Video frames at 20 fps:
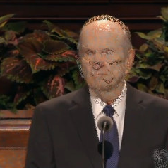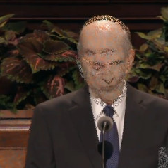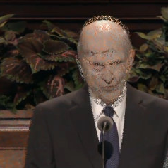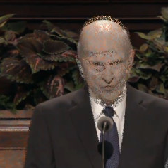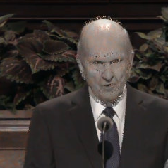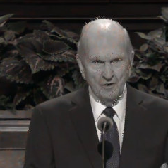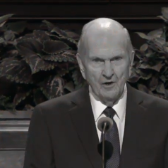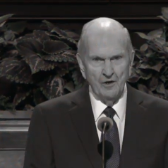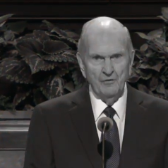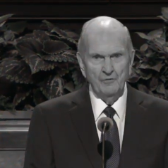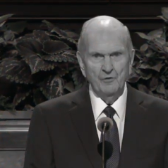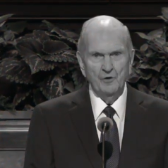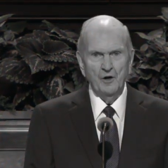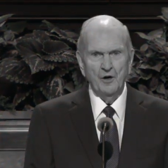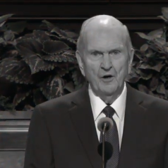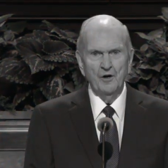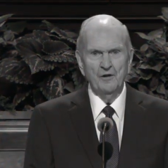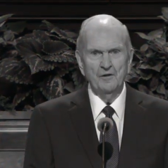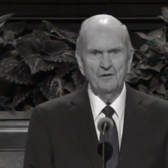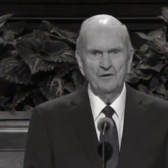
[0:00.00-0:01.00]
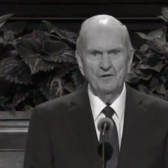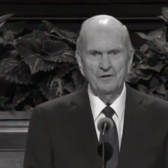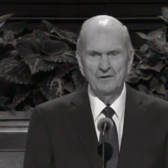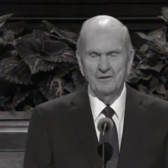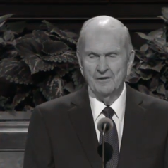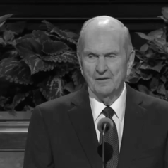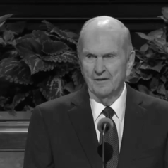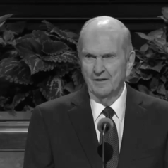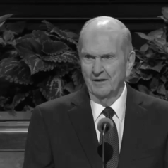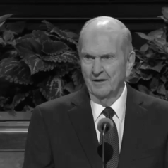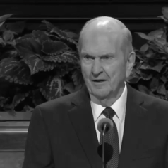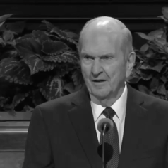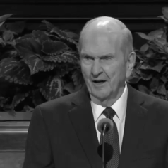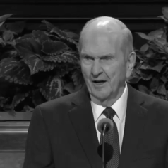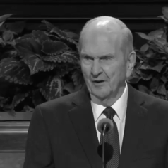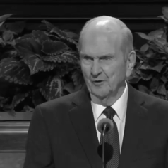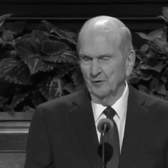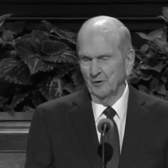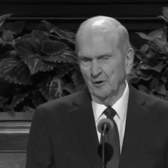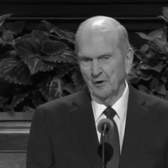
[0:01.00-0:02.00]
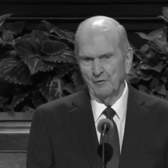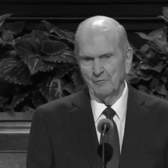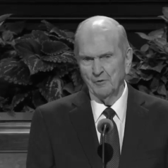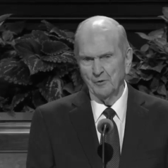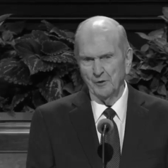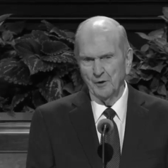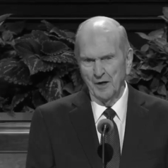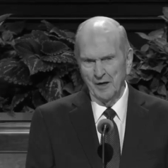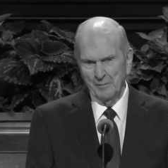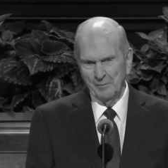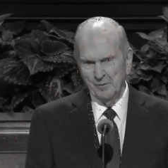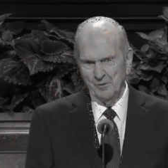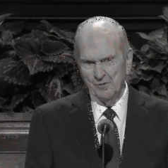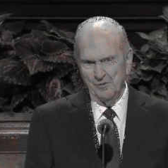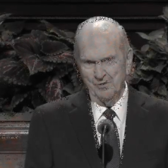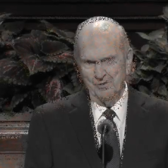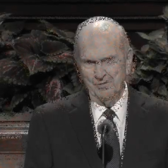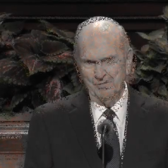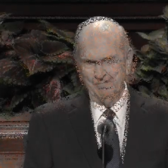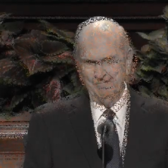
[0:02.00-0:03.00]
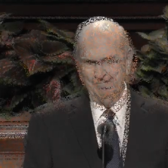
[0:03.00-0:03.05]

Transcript: to love God and to love your neighbors.